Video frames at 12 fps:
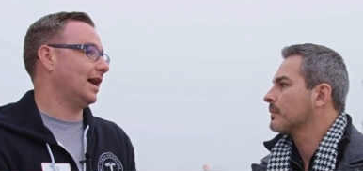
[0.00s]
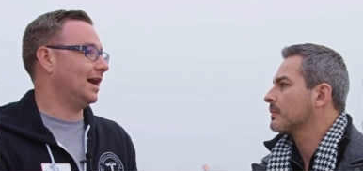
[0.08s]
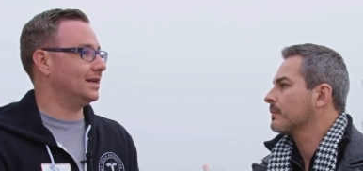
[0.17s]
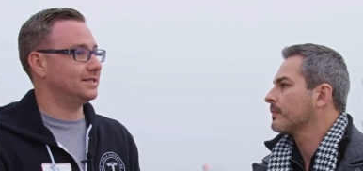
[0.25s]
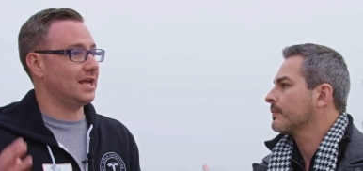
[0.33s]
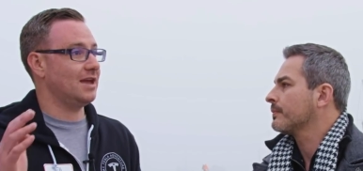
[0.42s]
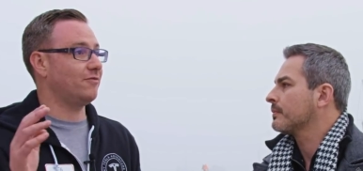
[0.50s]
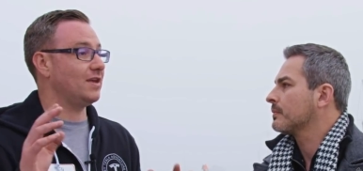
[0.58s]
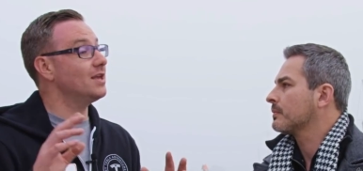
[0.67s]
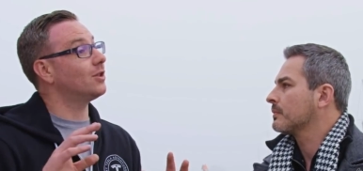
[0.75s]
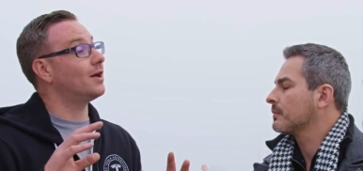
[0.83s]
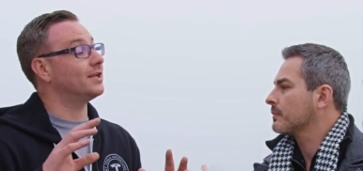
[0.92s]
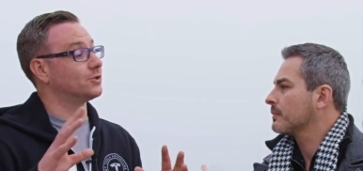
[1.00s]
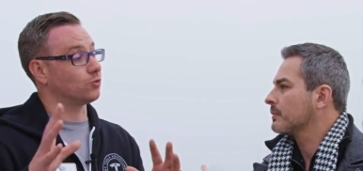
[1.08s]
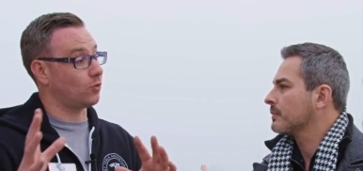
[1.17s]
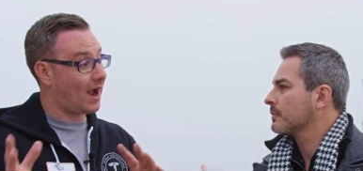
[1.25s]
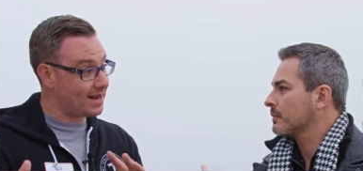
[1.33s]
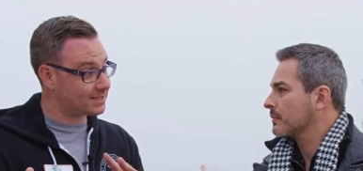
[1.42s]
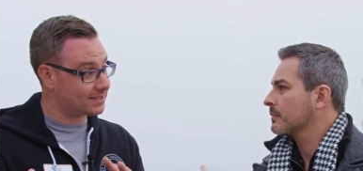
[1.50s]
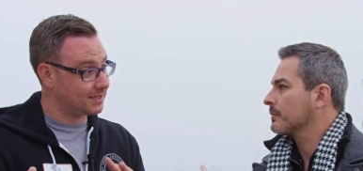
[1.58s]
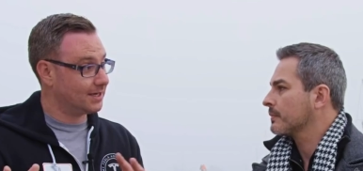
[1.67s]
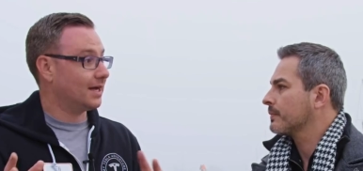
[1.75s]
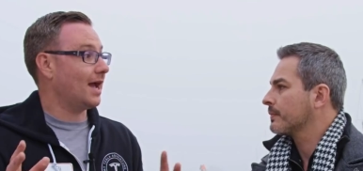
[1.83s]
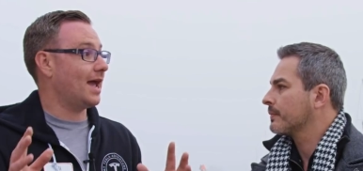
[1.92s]
Speaker 1: And if Elon is right,
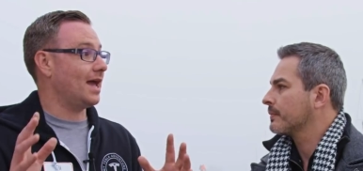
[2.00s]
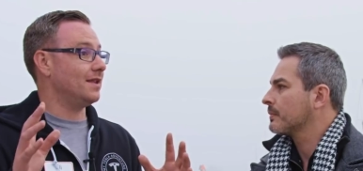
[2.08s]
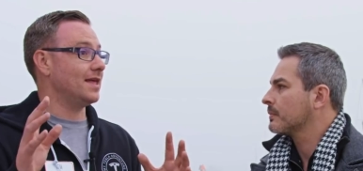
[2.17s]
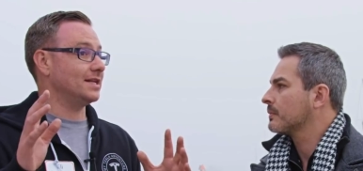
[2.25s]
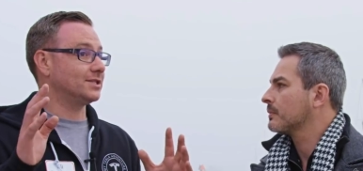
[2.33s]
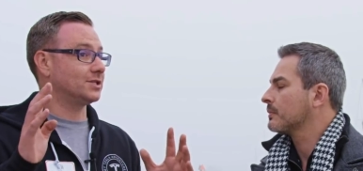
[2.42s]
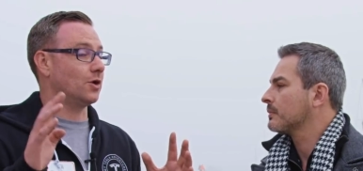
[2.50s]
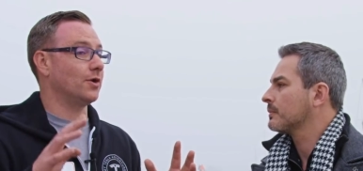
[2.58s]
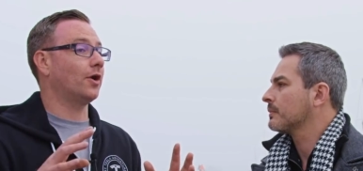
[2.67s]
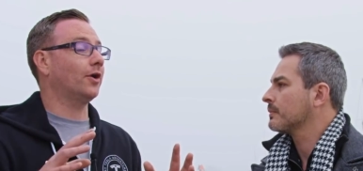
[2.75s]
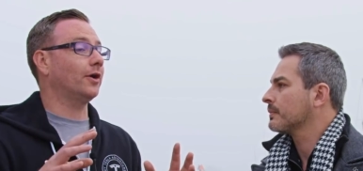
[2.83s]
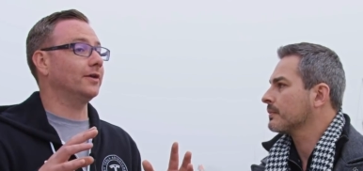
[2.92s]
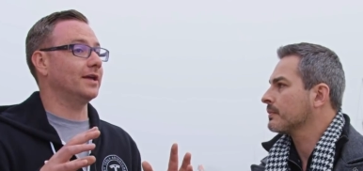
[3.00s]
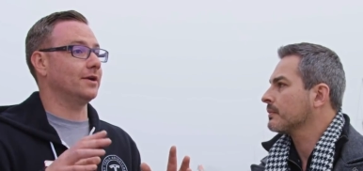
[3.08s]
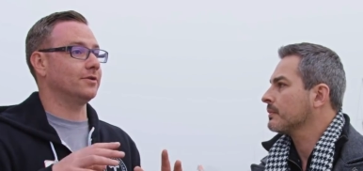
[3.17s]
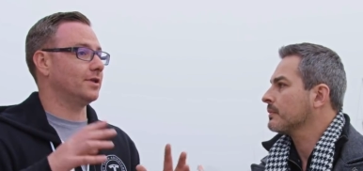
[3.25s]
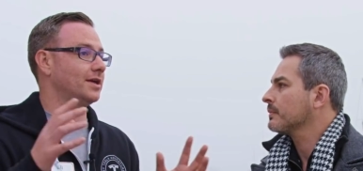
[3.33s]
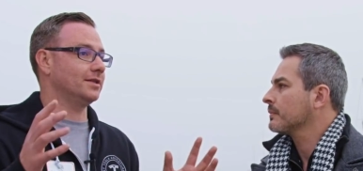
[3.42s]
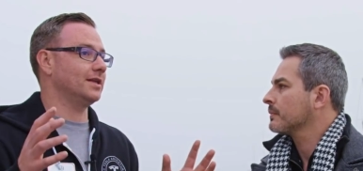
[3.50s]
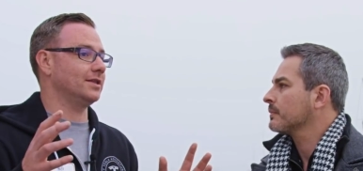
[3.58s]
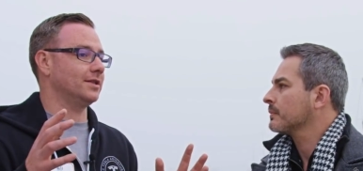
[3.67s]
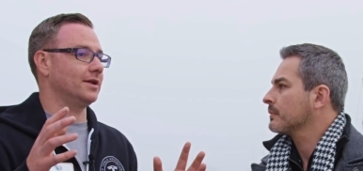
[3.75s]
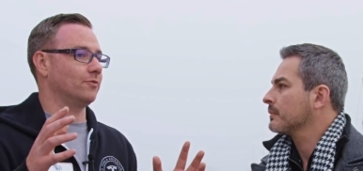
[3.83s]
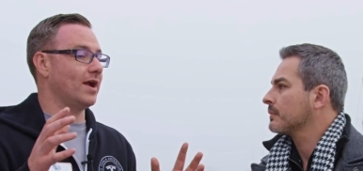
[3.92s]
and that sonar, that or the
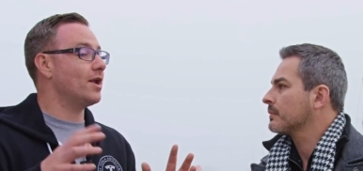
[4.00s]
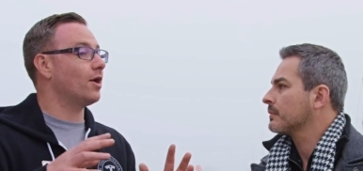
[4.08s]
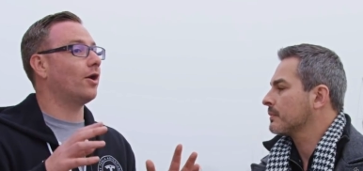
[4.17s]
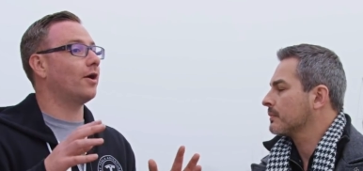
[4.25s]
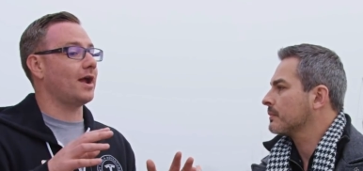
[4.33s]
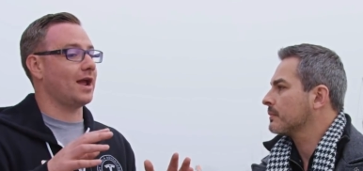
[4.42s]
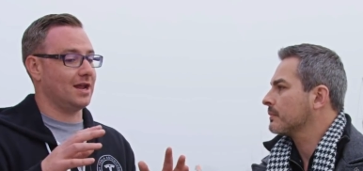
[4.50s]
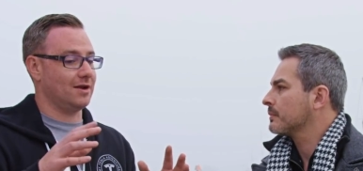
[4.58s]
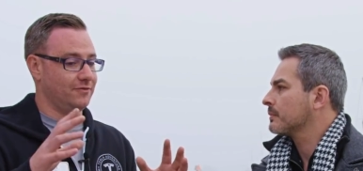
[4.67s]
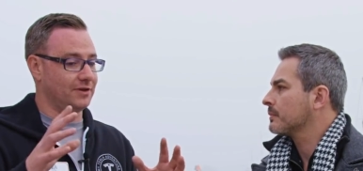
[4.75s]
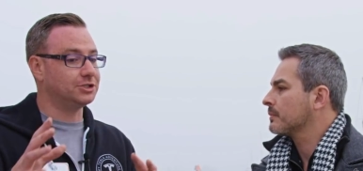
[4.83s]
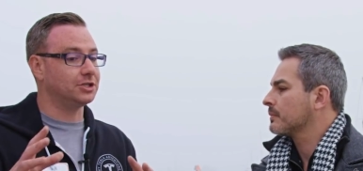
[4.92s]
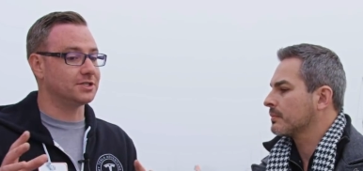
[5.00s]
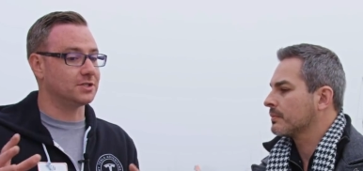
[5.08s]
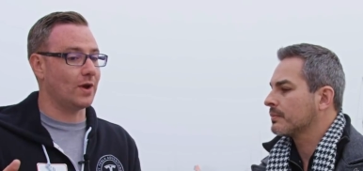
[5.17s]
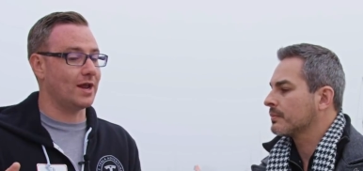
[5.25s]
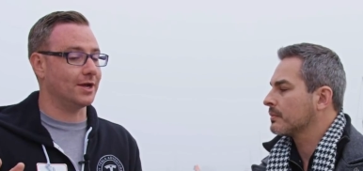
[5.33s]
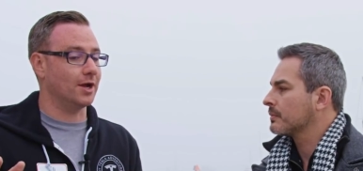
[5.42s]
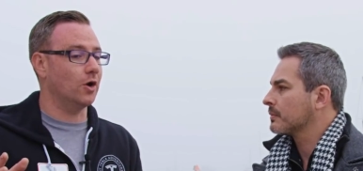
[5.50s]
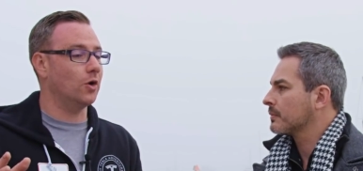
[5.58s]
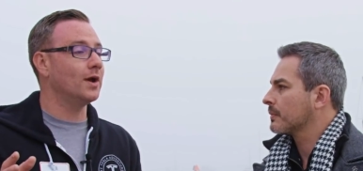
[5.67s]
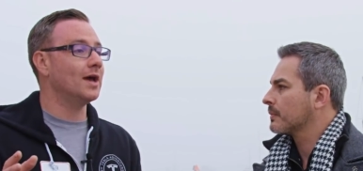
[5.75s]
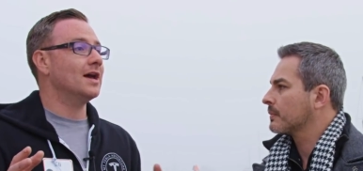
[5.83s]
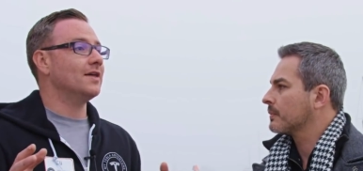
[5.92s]
that, that radar and vision is the way to
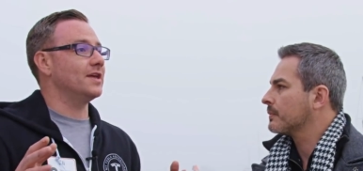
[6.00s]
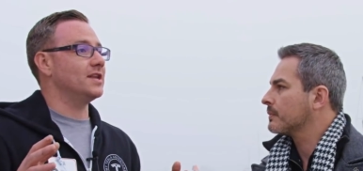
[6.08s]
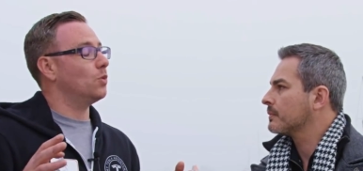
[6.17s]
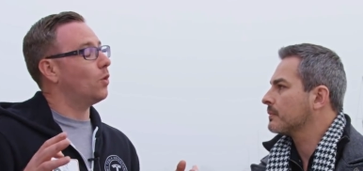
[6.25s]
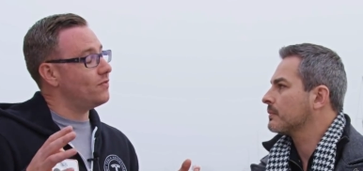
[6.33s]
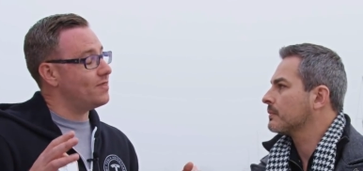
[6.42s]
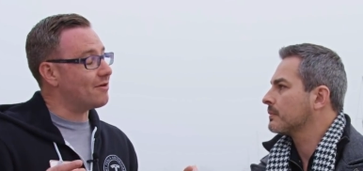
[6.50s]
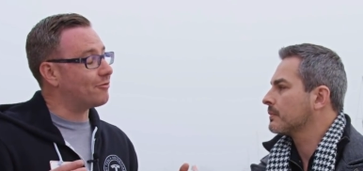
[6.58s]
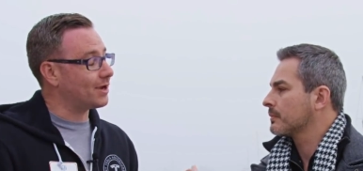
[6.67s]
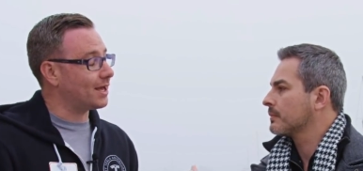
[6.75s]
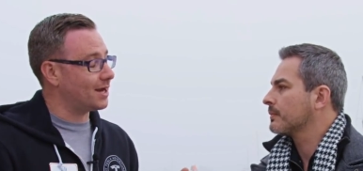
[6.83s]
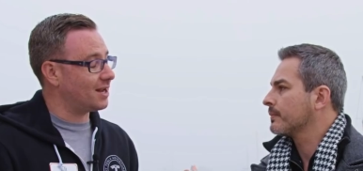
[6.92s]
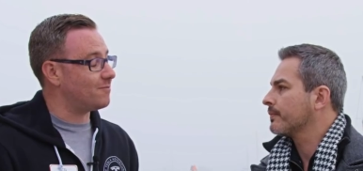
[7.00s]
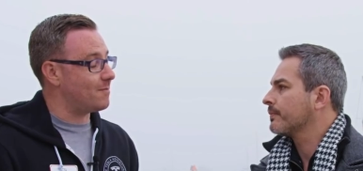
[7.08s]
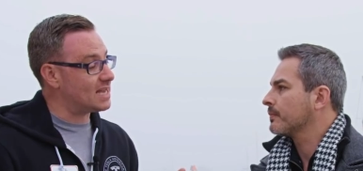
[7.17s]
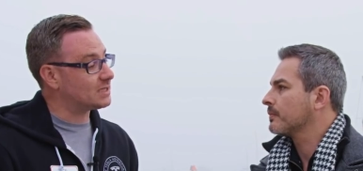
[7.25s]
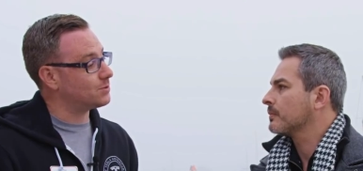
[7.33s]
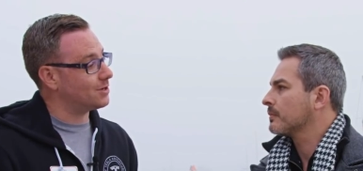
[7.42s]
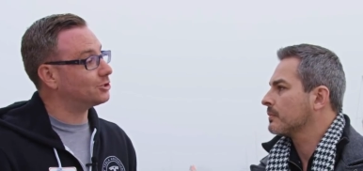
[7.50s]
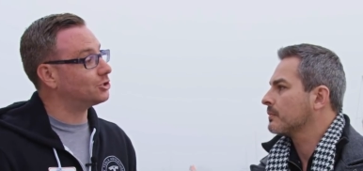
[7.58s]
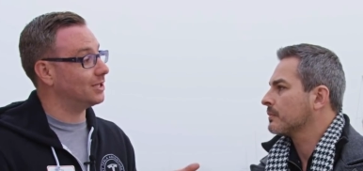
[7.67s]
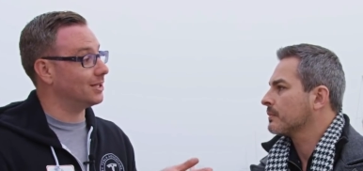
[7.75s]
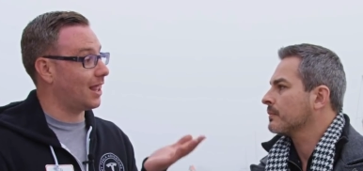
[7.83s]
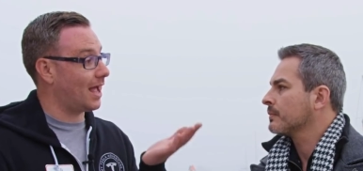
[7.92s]
go, then you will never get enough mass
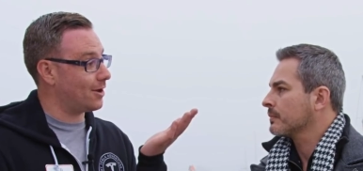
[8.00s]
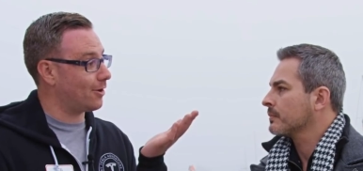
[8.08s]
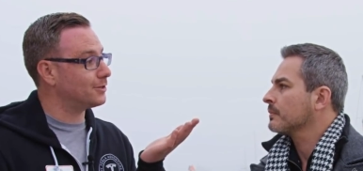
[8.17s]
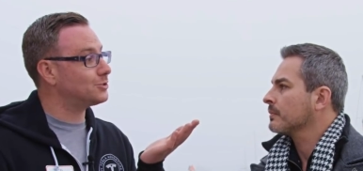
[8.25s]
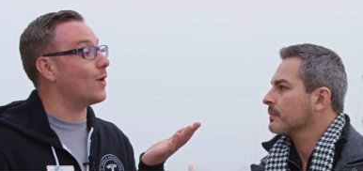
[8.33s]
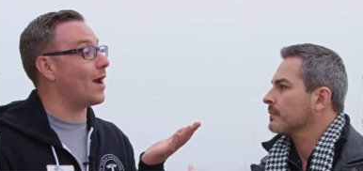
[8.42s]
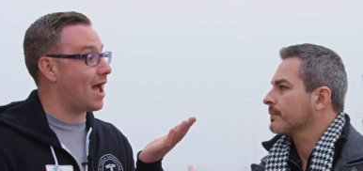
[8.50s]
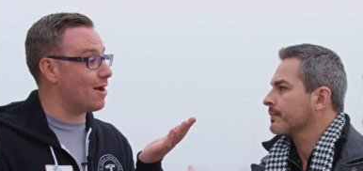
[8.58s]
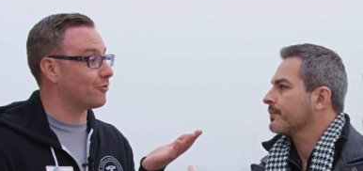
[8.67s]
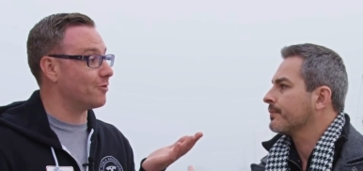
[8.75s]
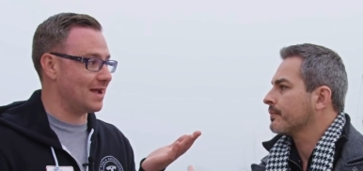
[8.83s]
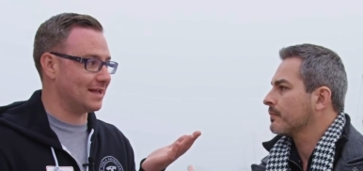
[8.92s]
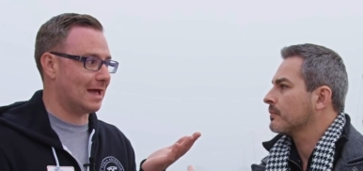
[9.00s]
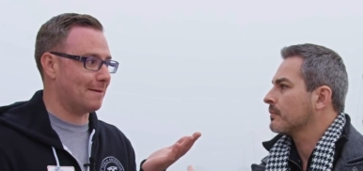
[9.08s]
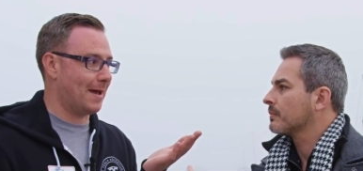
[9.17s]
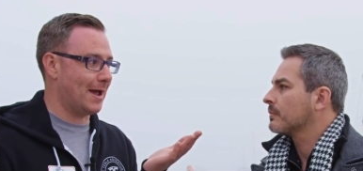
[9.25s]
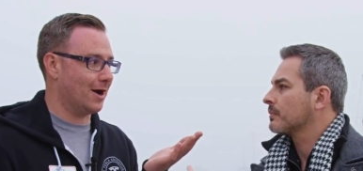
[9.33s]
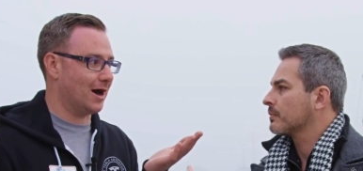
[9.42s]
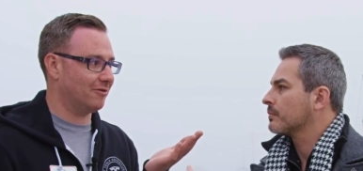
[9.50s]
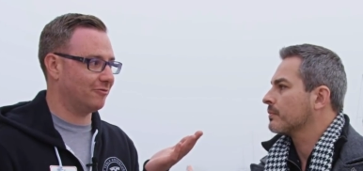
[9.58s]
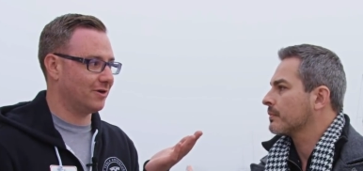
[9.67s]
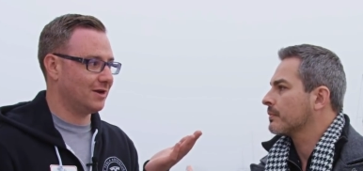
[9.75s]
production in lidar to ever make that pay off.